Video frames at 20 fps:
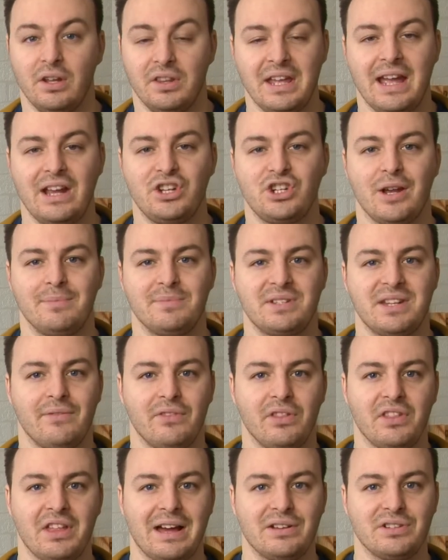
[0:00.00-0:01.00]
the HM
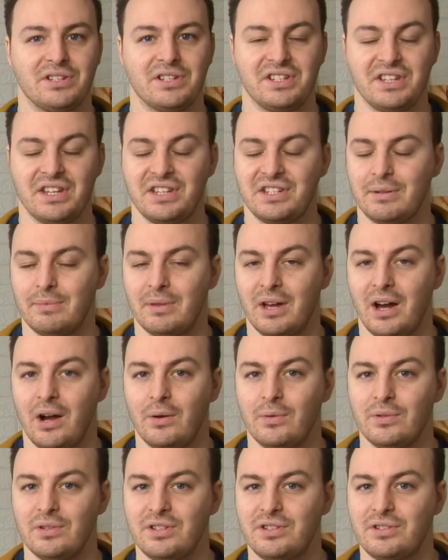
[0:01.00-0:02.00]
7000 system that
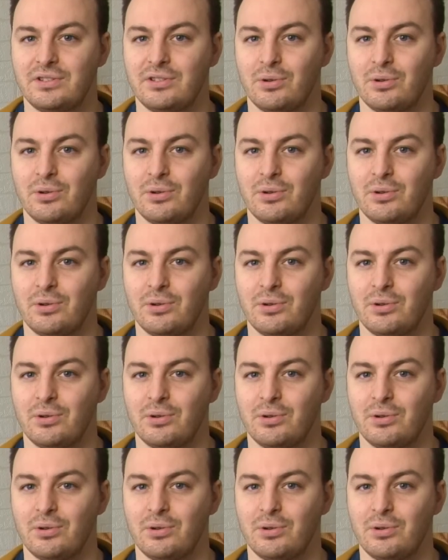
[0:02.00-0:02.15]
I was